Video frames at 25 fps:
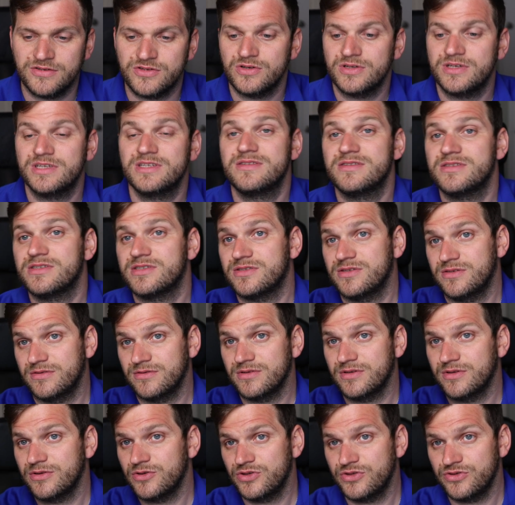So this is
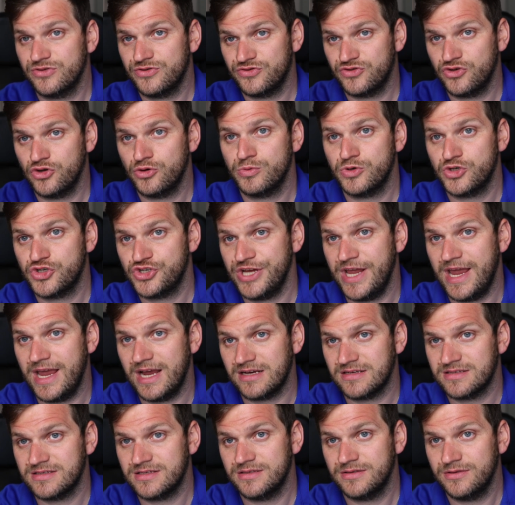Cerbo
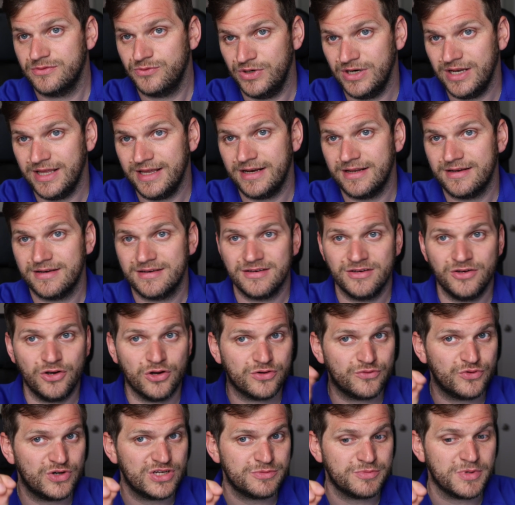GX related,
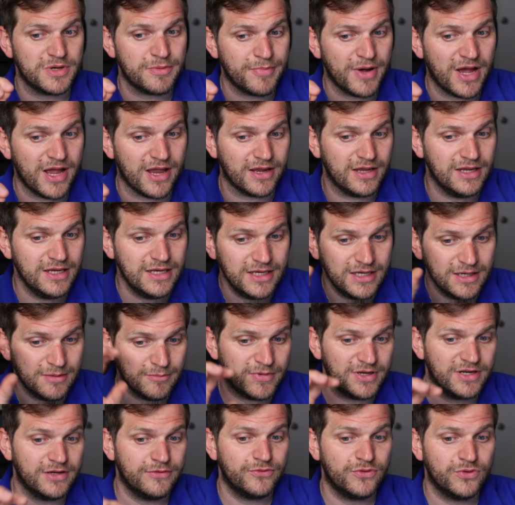not Raspberry Pi.
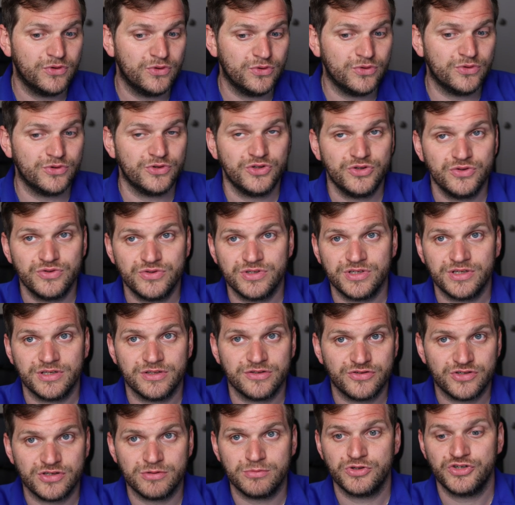But if you're using
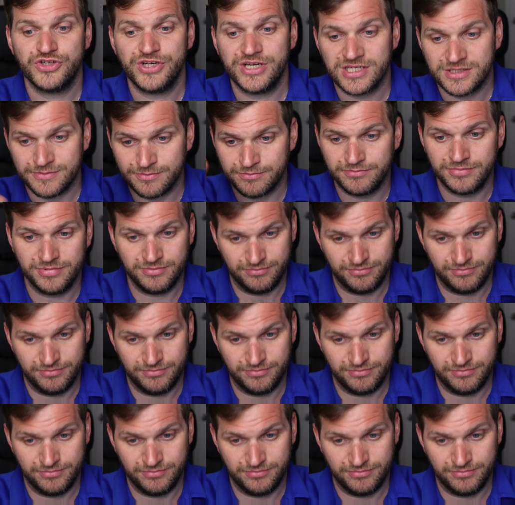it GX,